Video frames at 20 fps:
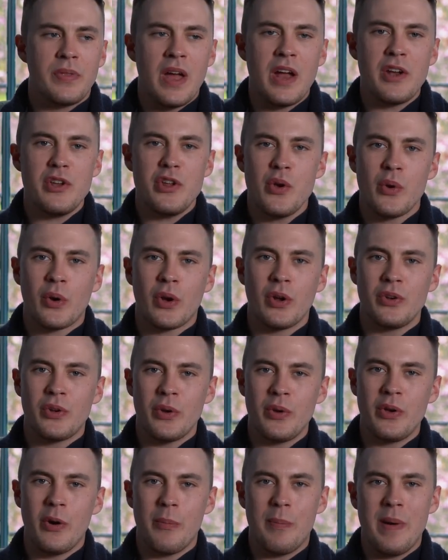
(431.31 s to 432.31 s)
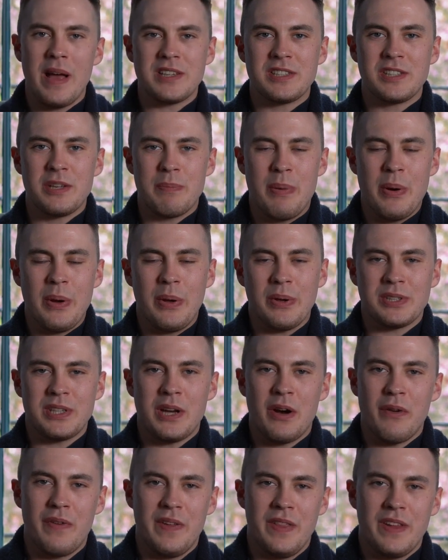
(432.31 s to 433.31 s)
then you can do your best to put
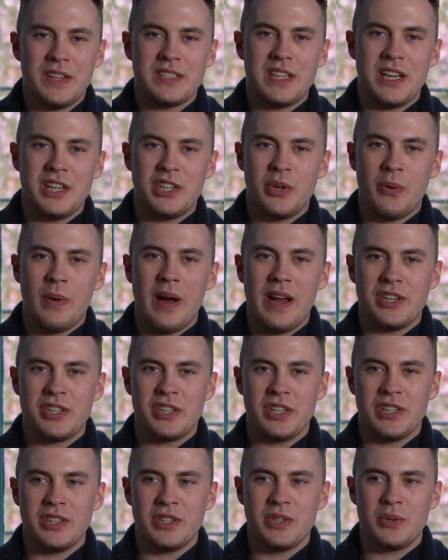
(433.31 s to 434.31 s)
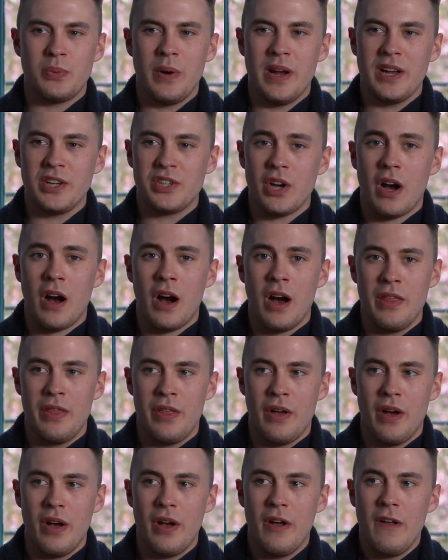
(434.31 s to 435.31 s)
yourself in the situations which
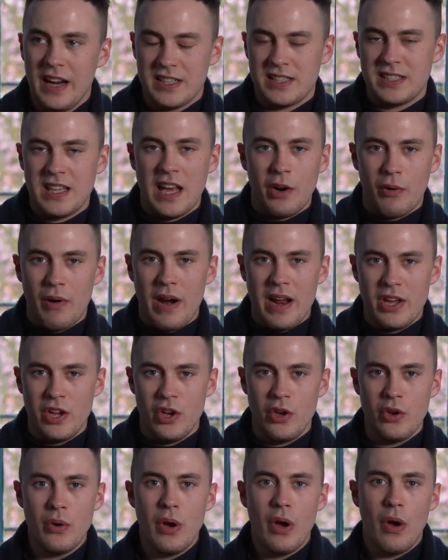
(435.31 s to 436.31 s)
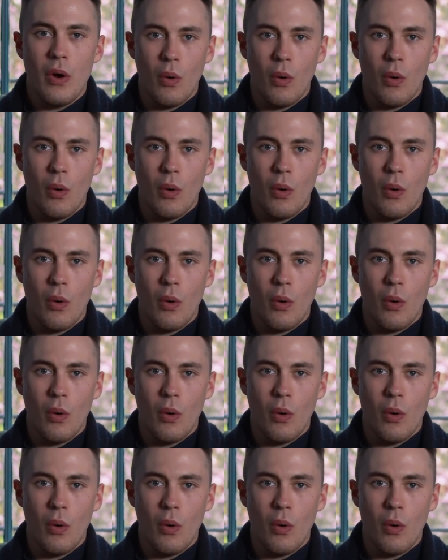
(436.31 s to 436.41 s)
either accelerate you,